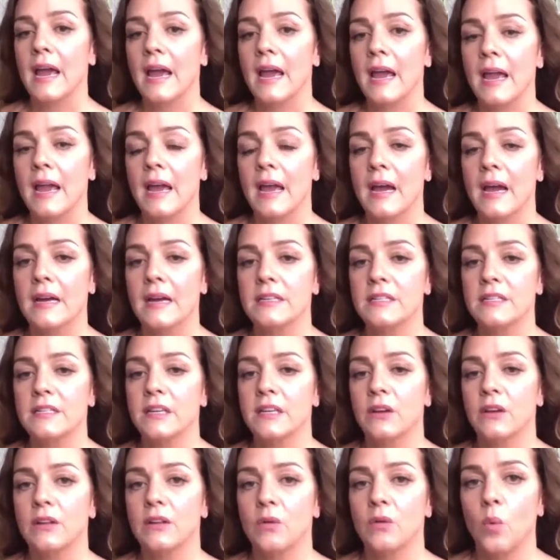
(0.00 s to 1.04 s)
And
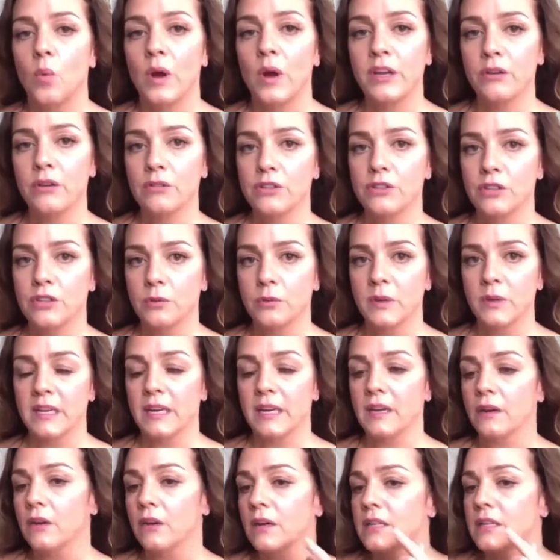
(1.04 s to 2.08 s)
what you're doing
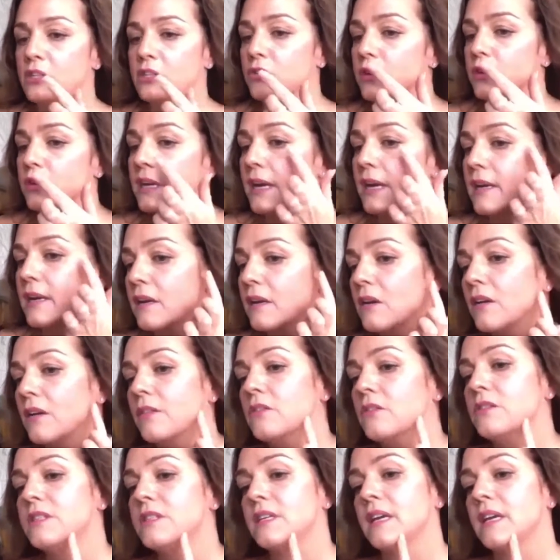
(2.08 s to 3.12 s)
here is you're getting it on
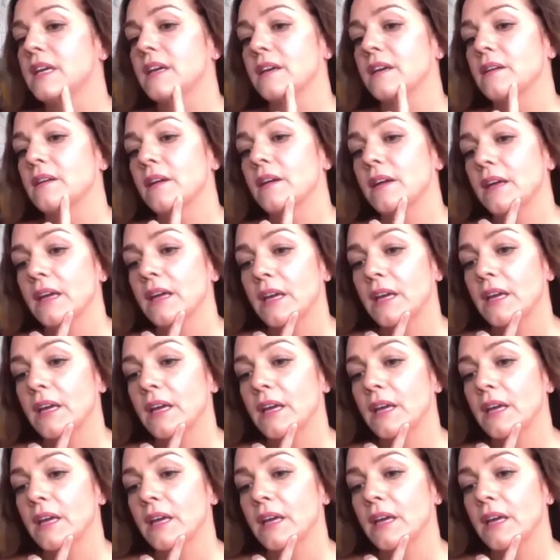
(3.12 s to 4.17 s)
their skin,
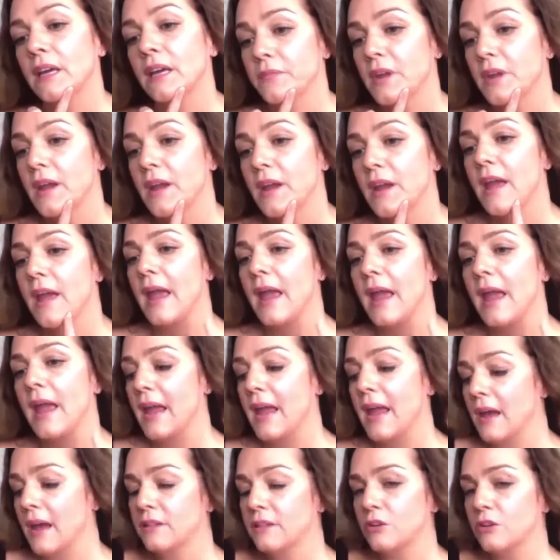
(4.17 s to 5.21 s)
here,
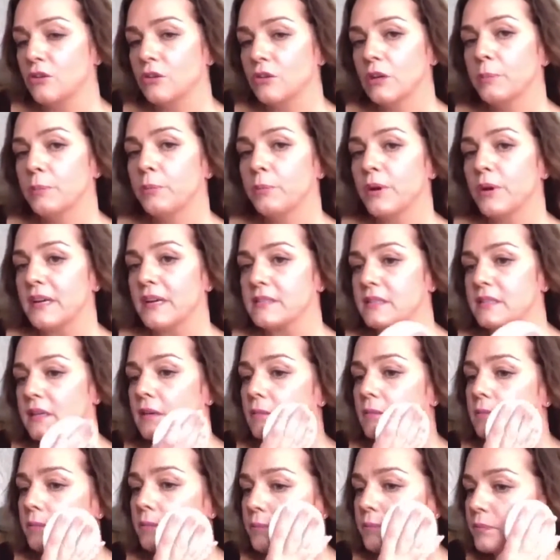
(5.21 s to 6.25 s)
and then you're going to press it,
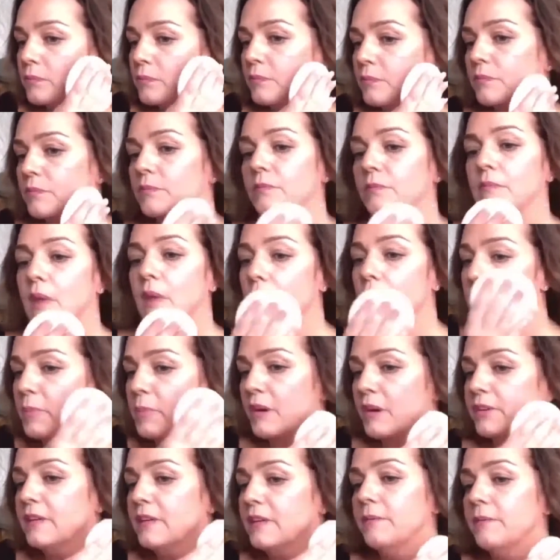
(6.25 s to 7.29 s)
and
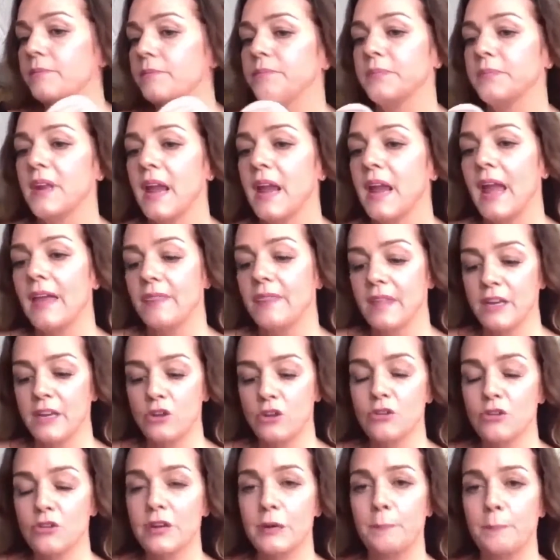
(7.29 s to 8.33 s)
buff it, and then
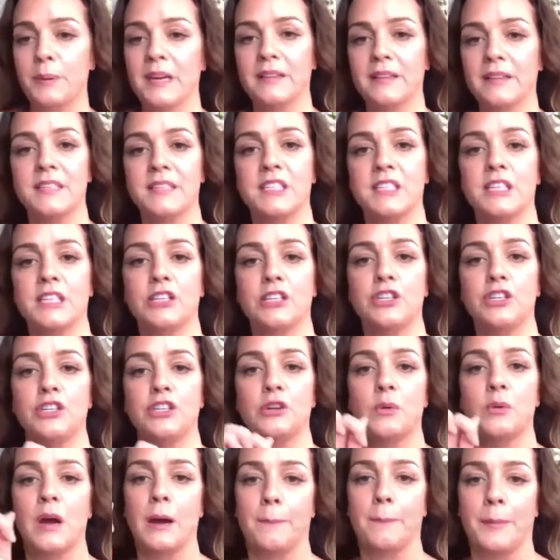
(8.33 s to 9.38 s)
you're going to pick the tissue
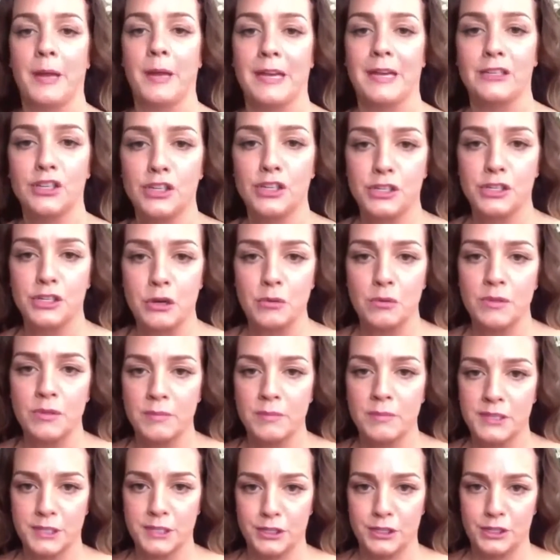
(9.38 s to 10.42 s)
up and show them the
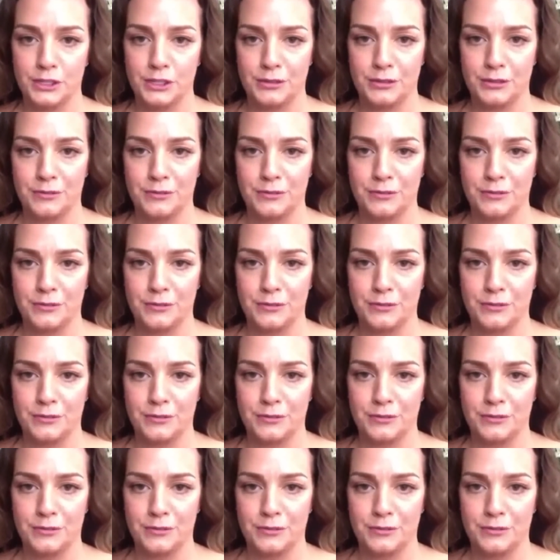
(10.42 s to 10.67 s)
tissue.